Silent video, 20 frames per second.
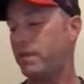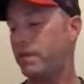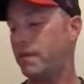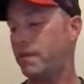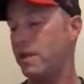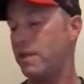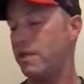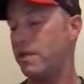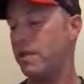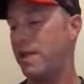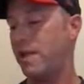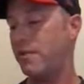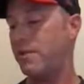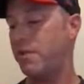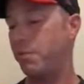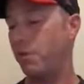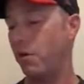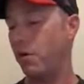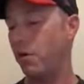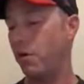Safety
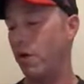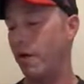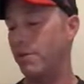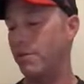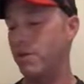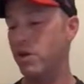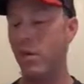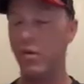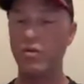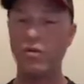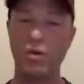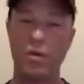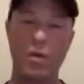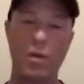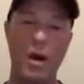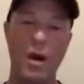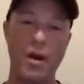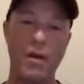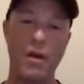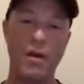programs. Know what's
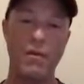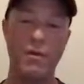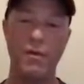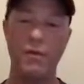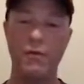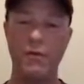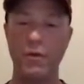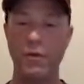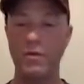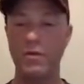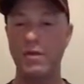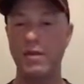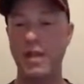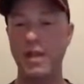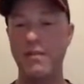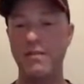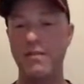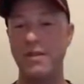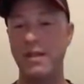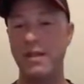required of you for
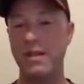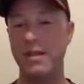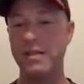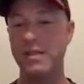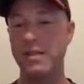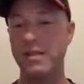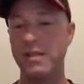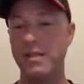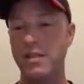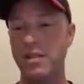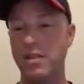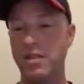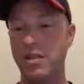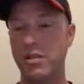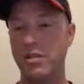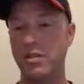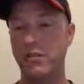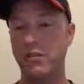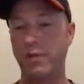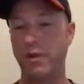safety, and this isn't
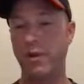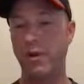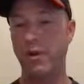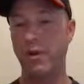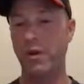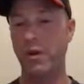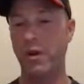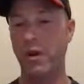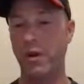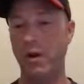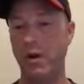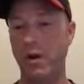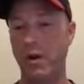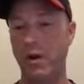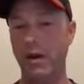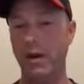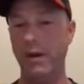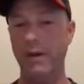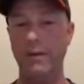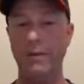just for our
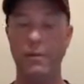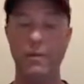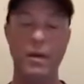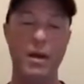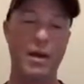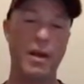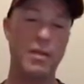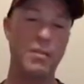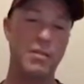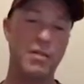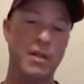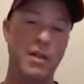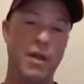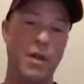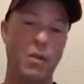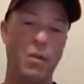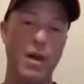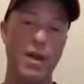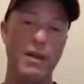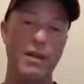when it comes to like
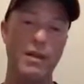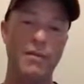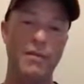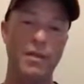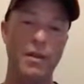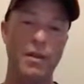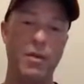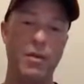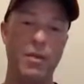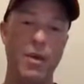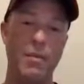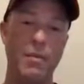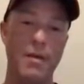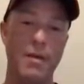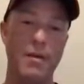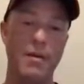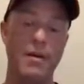weightlifting equipment.